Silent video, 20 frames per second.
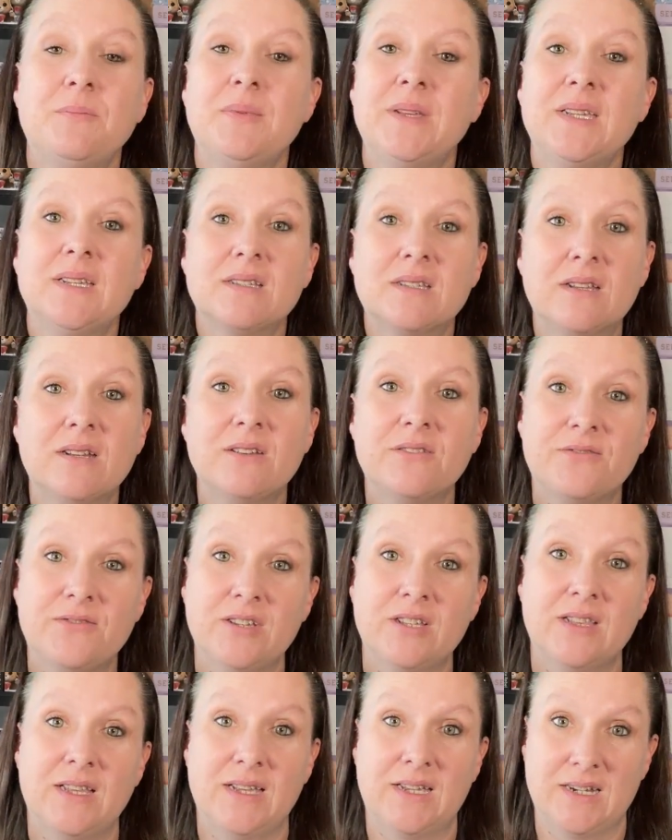B is going to
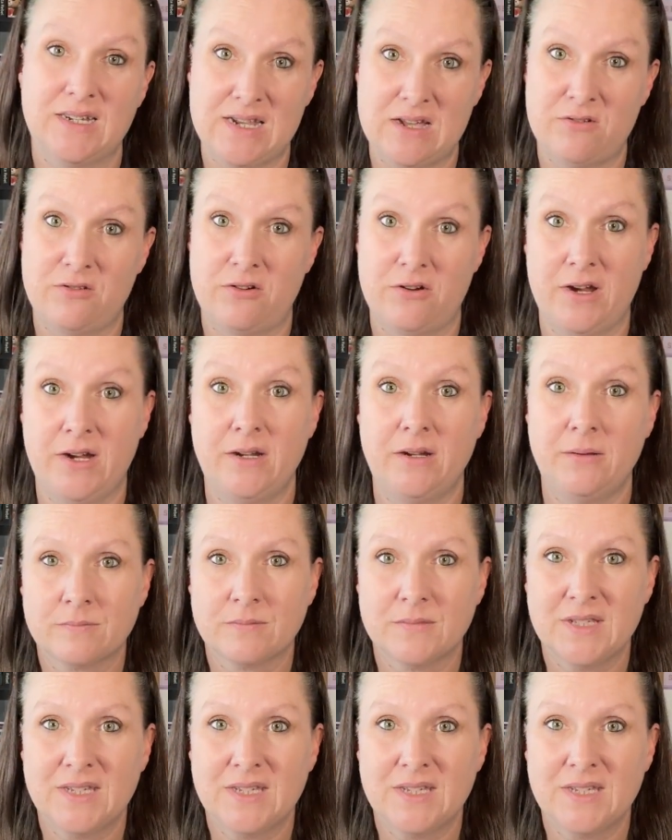feel like a downgrade.